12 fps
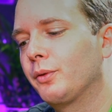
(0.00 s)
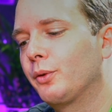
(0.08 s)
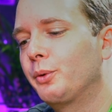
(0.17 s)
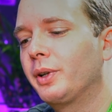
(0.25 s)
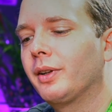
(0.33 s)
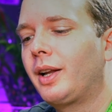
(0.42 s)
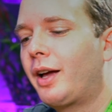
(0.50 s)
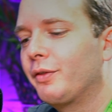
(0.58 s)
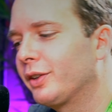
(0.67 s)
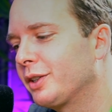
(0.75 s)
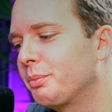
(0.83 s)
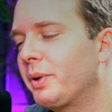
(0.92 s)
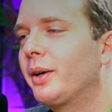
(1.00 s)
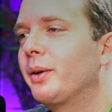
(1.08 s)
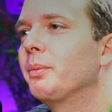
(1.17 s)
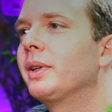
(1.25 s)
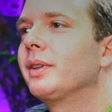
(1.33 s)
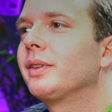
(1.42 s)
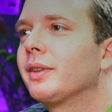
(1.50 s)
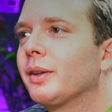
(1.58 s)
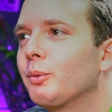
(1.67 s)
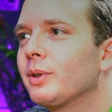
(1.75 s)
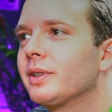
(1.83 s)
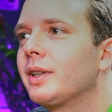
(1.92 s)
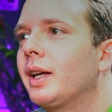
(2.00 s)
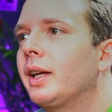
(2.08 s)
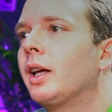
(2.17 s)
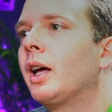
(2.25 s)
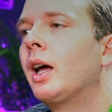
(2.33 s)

real life experiments, I would say.